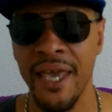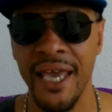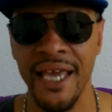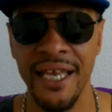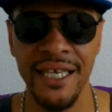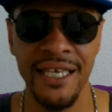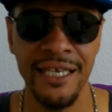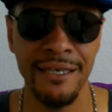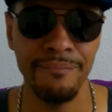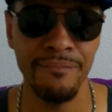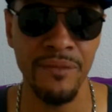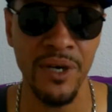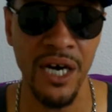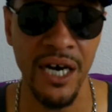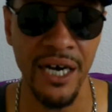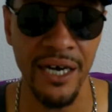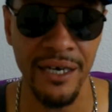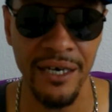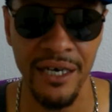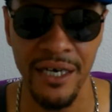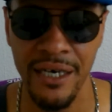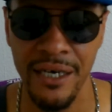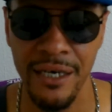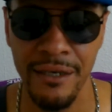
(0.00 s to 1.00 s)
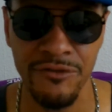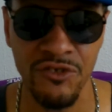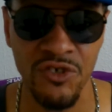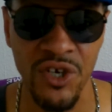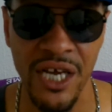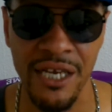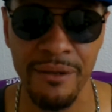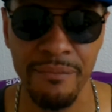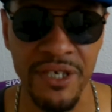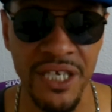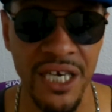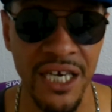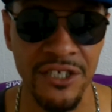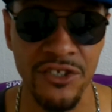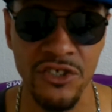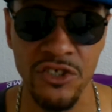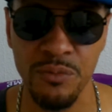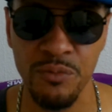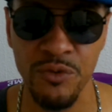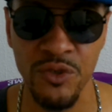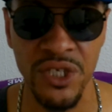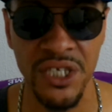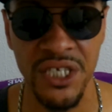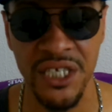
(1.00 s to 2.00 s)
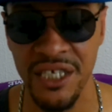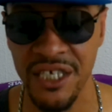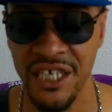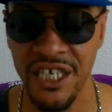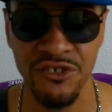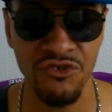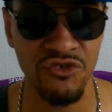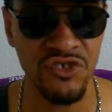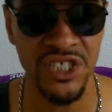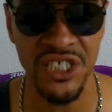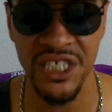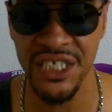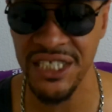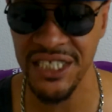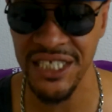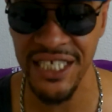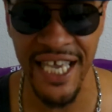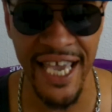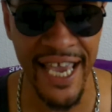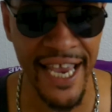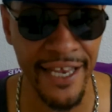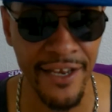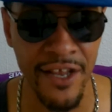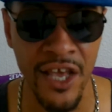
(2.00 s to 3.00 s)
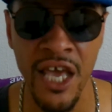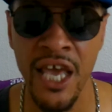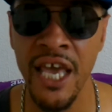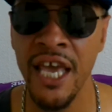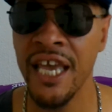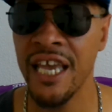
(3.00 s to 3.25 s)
and him trying to be undisputed at 168.